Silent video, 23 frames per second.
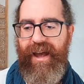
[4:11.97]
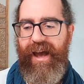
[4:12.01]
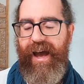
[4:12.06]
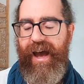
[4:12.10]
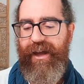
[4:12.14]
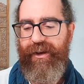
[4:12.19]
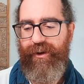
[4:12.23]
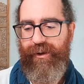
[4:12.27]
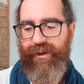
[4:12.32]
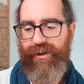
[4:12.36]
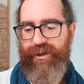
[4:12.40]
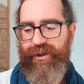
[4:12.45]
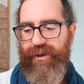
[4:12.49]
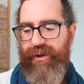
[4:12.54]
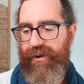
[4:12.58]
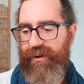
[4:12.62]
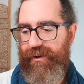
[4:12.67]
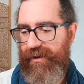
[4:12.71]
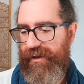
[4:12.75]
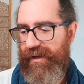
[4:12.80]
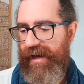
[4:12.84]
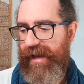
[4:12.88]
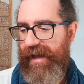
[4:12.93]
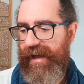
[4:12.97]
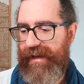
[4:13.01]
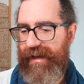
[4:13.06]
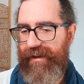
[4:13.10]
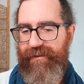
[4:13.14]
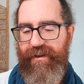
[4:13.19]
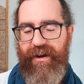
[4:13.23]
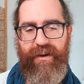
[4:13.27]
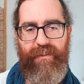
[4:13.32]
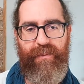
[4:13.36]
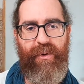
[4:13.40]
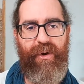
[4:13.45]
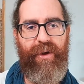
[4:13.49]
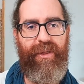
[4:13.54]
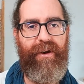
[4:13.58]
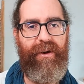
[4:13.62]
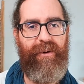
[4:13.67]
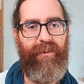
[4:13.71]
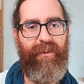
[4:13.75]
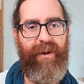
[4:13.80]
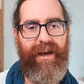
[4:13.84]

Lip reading: And also like a very modern